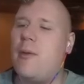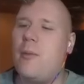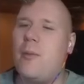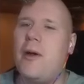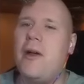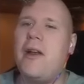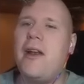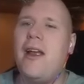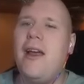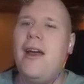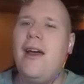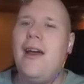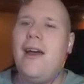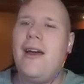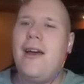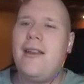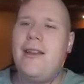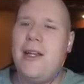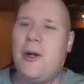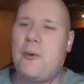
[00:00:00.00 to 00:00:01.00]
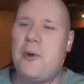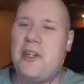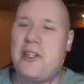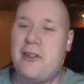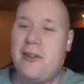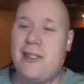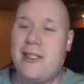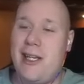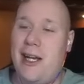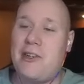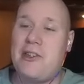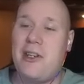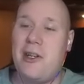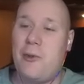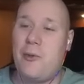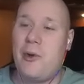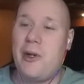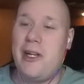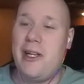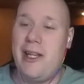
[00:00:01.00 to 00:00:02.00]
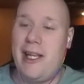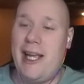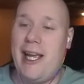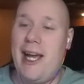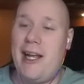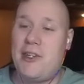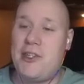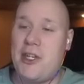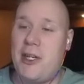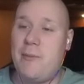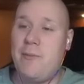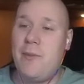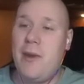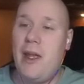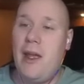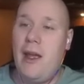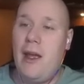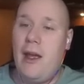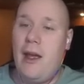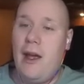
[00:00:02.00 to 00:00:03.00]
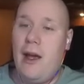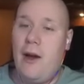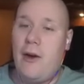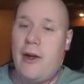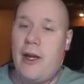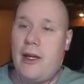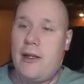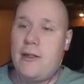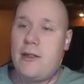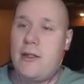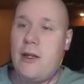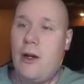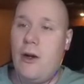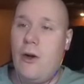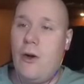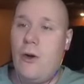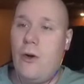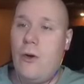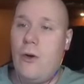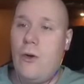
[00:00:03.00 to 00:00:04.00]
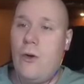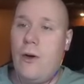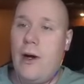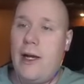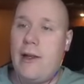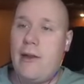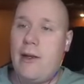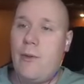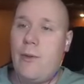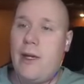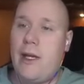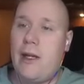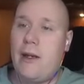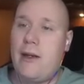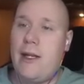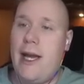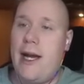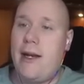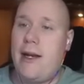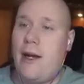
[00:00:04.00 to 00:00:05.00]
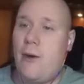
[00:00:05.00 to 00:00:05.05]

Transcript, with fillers: but the original is actually really catchy. Okay, so I think we can, yeah, now